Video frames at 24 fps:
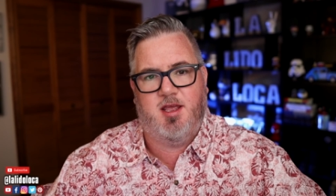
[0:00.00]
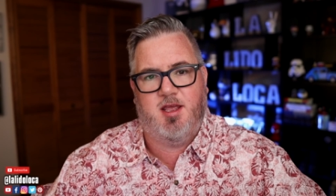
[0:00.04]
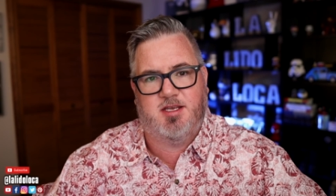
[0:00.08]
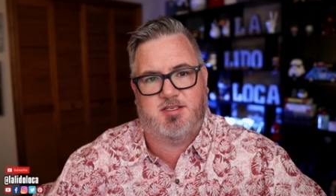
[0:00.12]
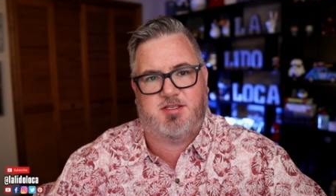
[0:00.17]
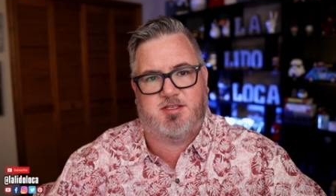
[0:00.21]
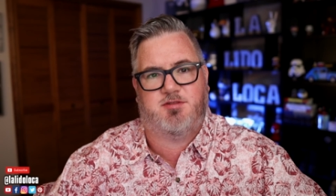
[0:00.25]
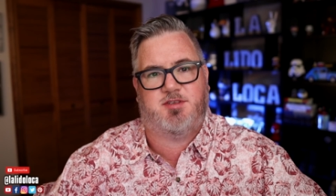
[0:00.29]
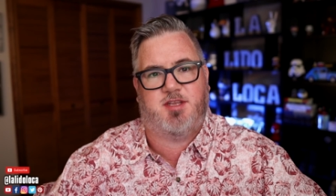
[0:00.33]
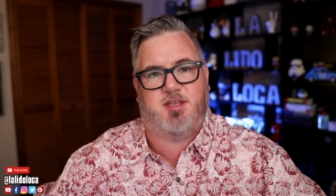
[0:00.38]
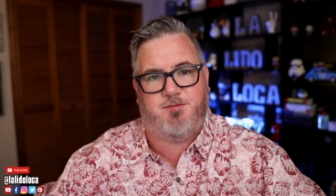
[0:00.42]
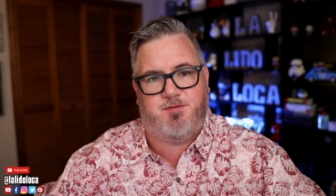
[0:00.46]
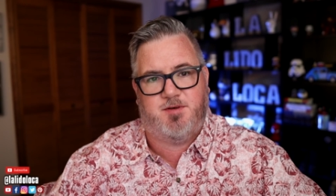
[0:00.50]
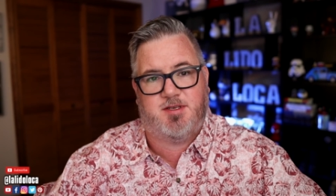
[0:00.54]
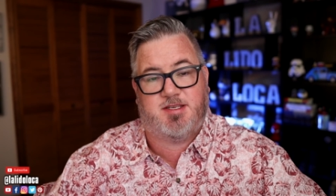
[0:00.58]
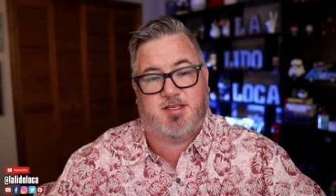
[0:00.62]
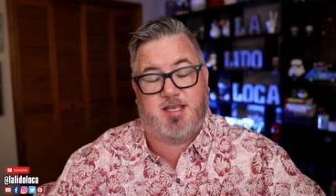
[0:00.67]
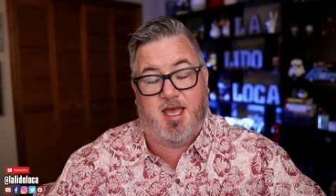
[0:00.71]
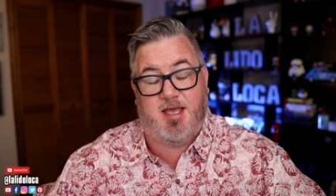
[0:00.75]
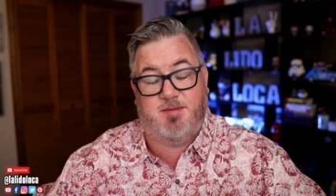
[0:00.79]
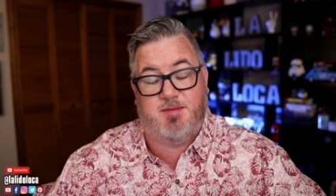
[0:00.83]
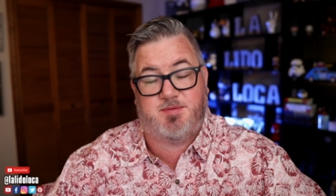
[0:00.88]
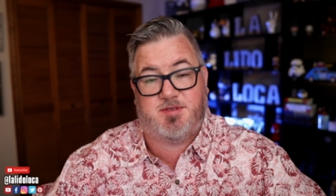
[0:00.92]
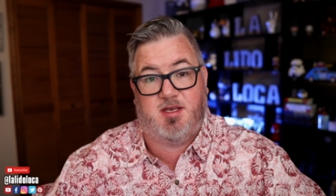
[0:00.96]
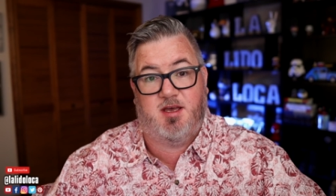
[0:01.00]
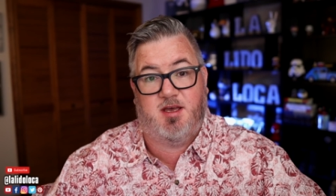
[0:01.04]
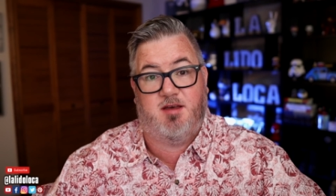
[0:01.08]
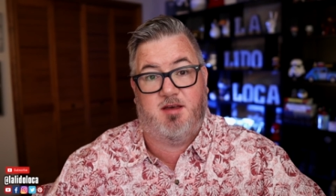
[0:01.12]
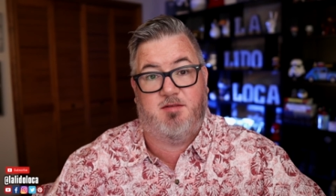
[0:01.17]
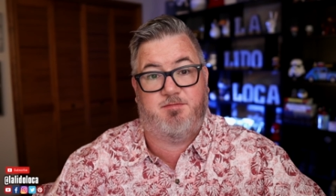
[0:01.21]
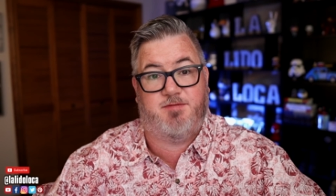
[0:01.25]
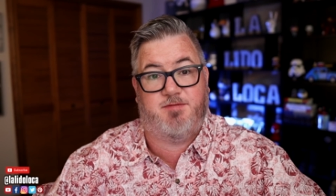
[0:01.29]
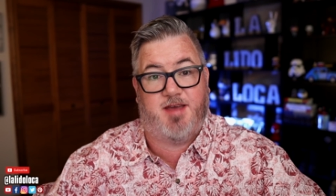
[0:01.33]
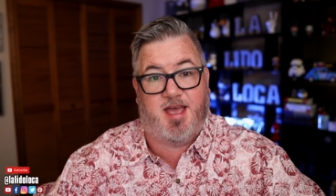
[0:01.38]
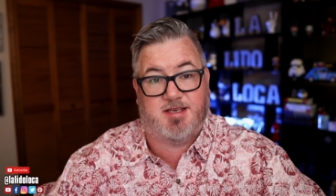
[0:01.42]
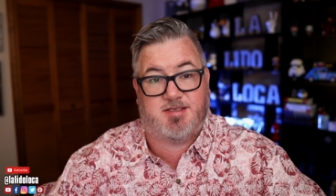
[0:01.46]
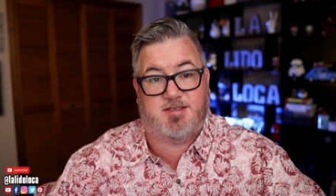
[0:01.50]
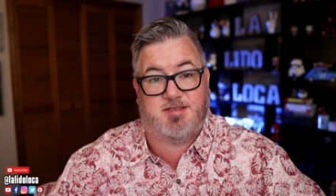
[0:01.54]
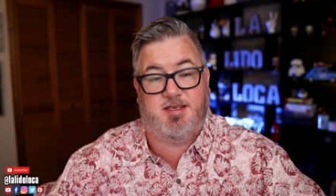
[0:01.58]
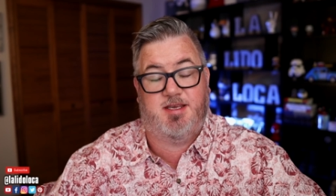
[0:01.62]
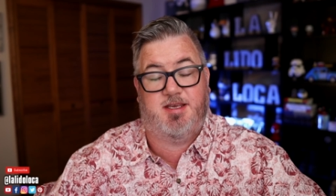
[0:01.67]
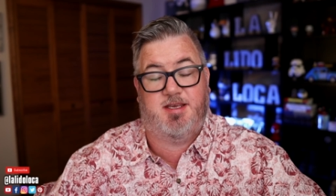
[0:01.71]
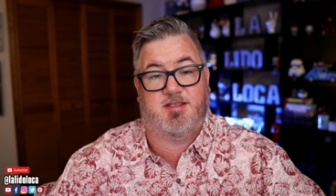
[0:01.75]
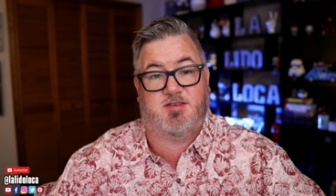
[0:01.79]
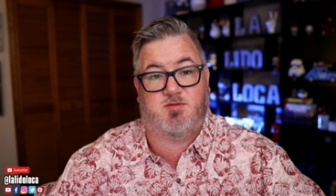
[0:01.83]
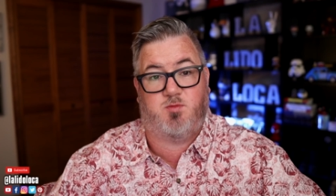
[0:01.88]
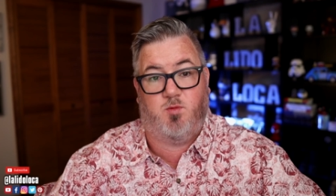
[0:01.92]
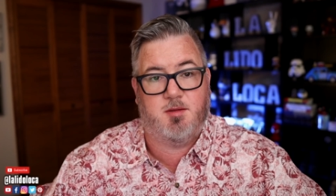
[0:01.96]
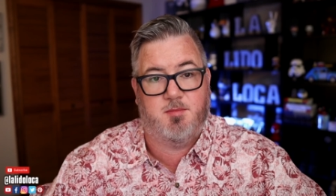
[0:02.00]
is they're different types of vaccines.